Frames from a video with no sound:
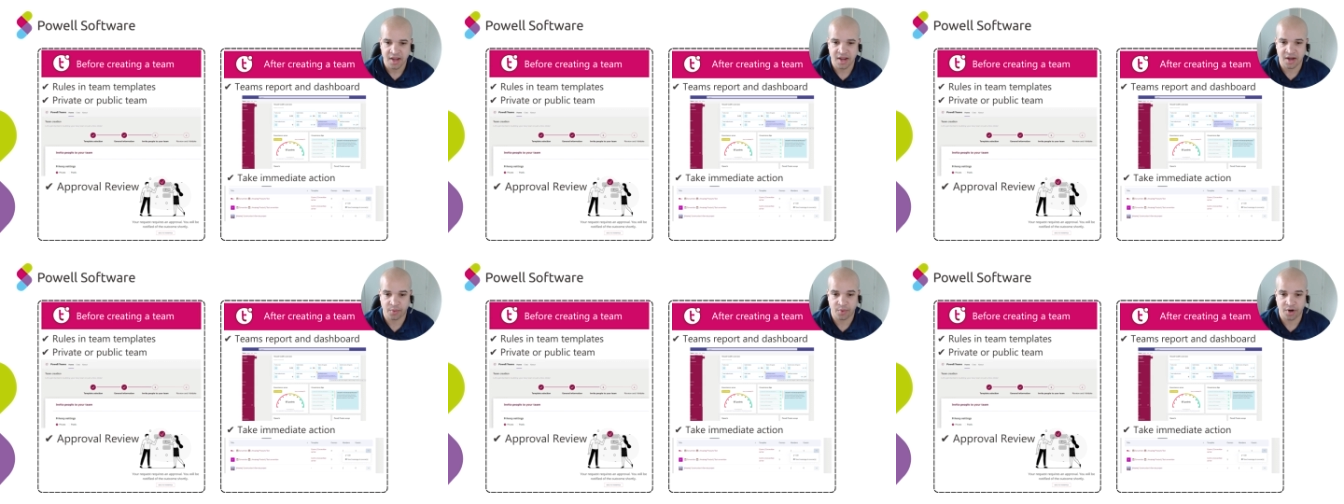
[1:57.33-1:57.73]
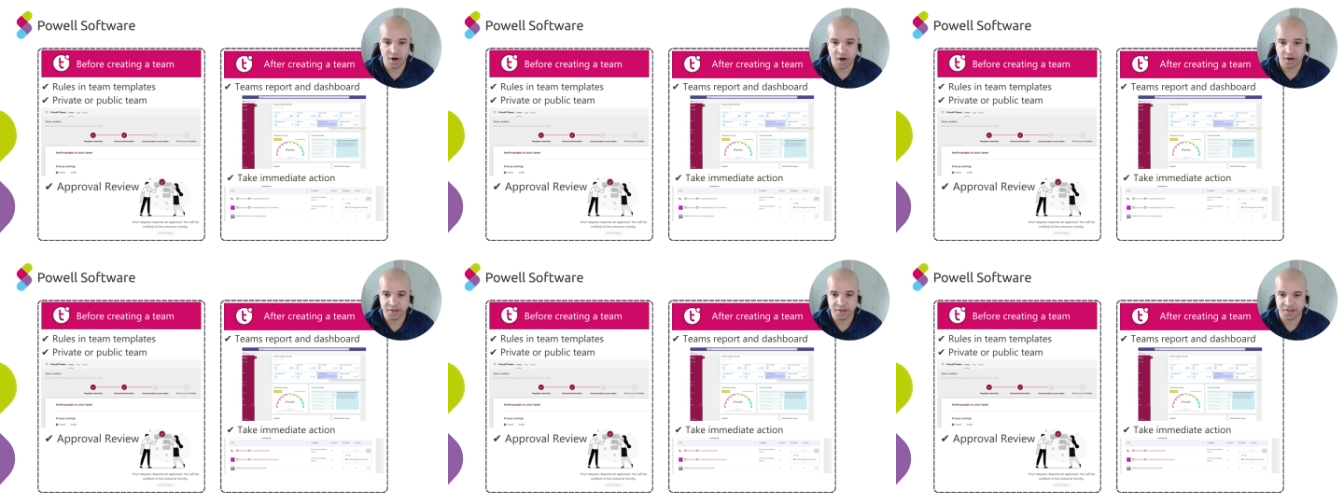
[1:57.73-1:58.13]
in
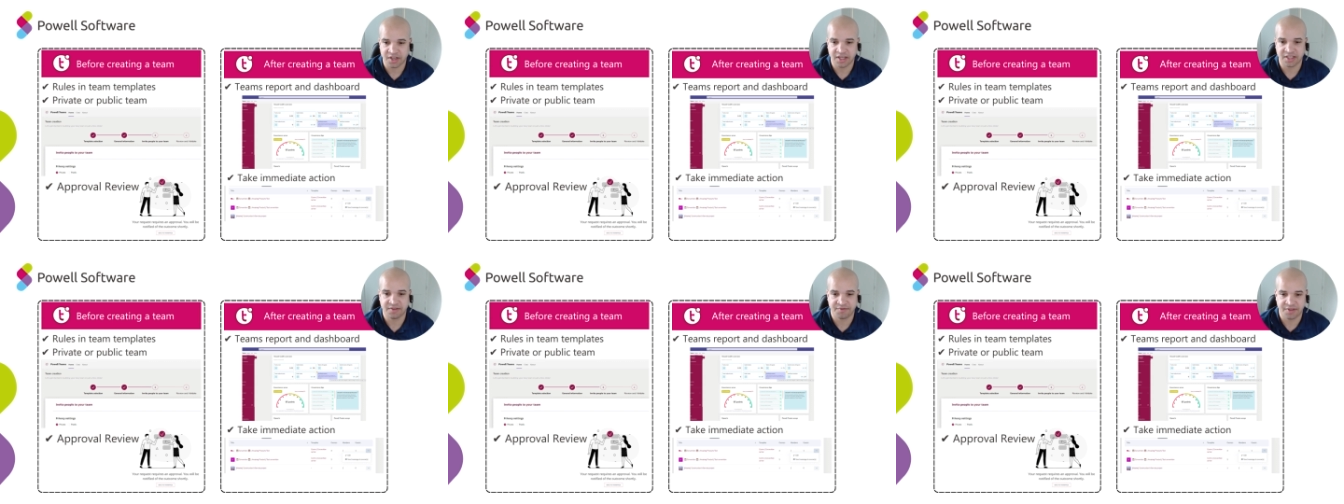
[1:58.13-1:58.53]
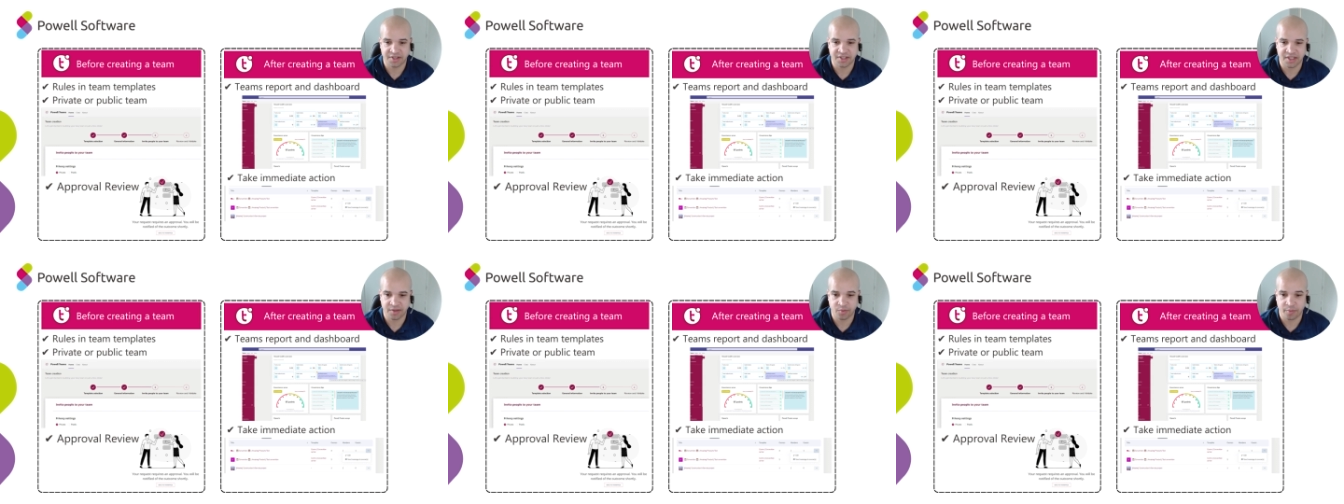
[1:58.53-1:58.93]
regards to if the
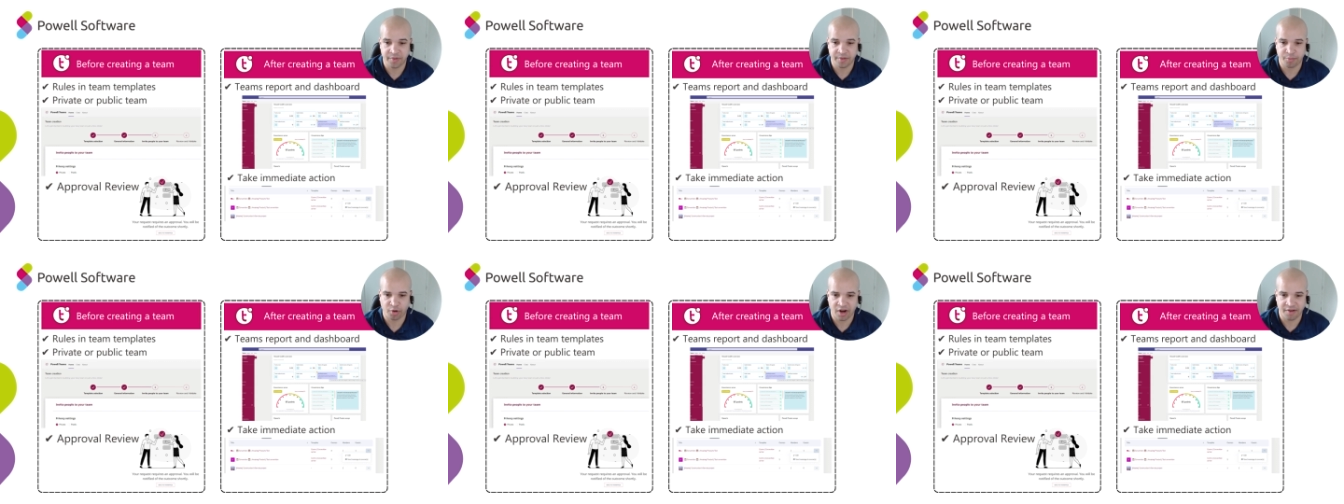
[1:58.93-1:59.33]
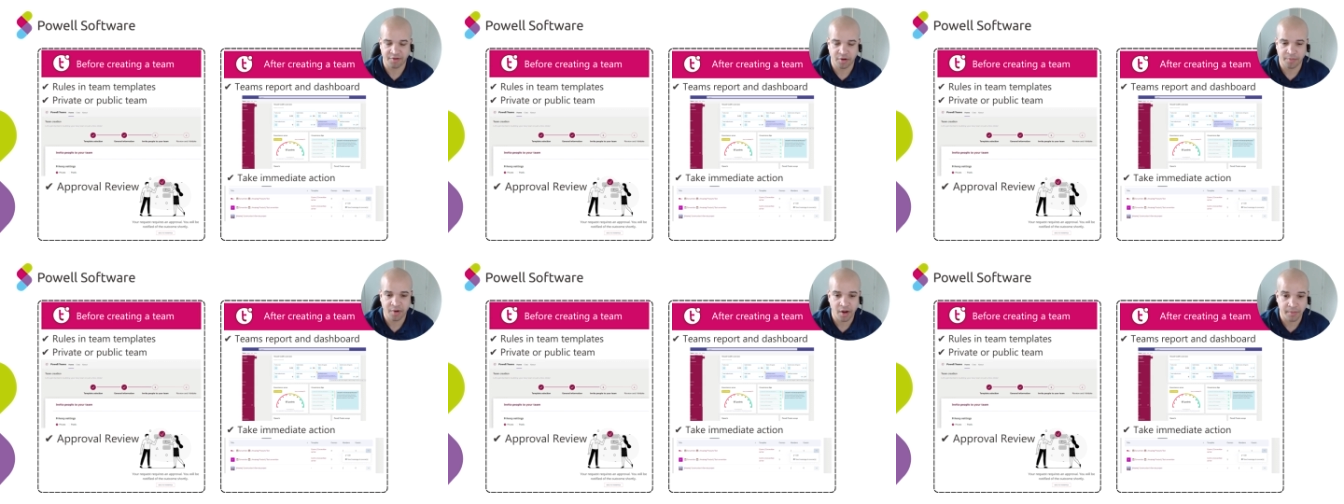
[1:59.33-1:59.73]
team will be
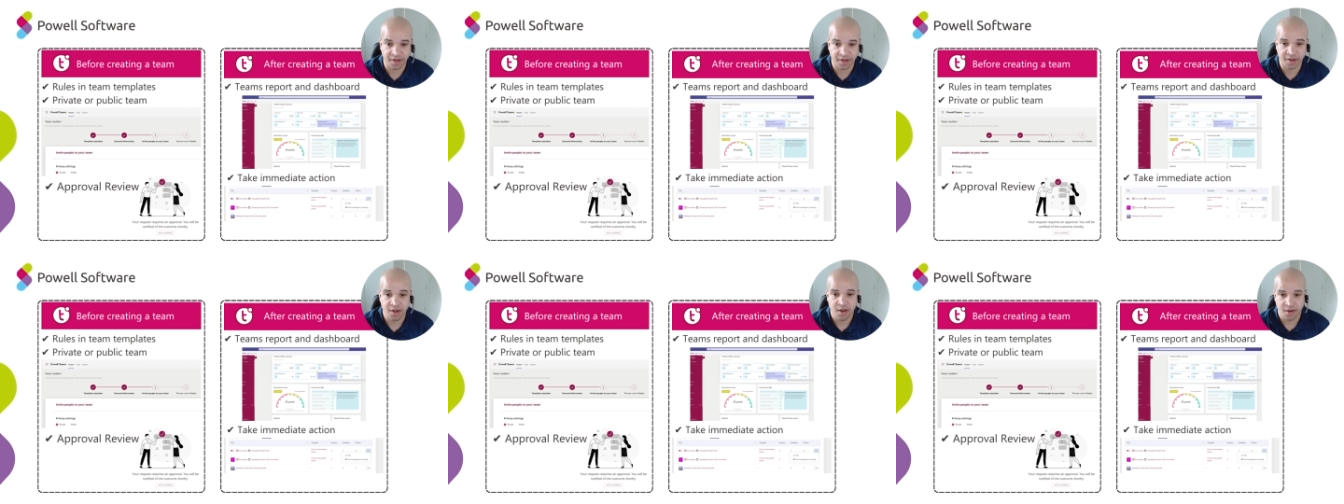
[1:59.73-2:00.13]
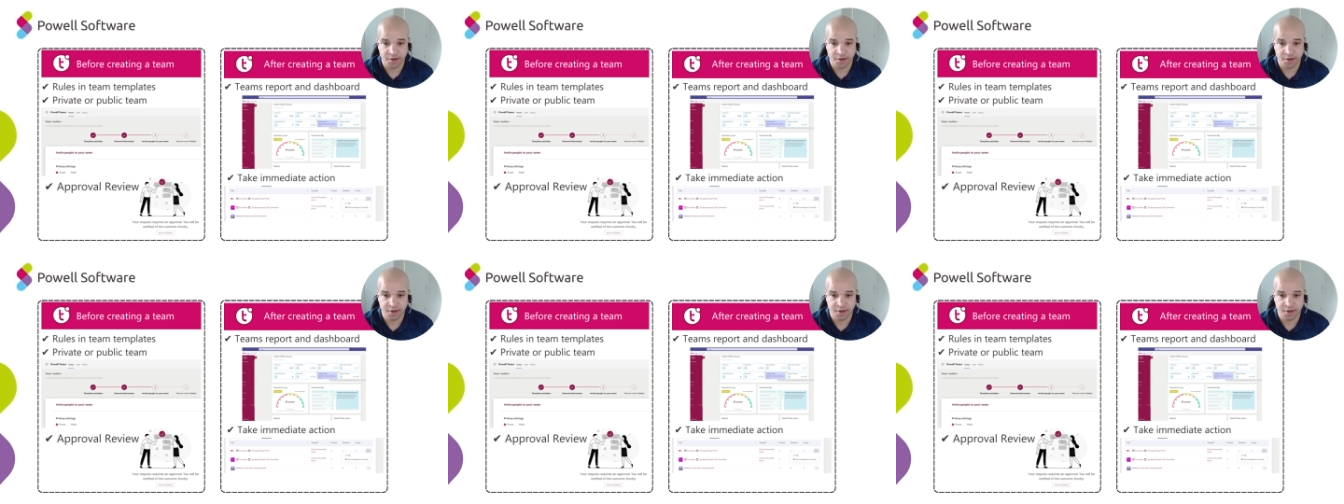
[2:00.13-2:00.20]
private or public.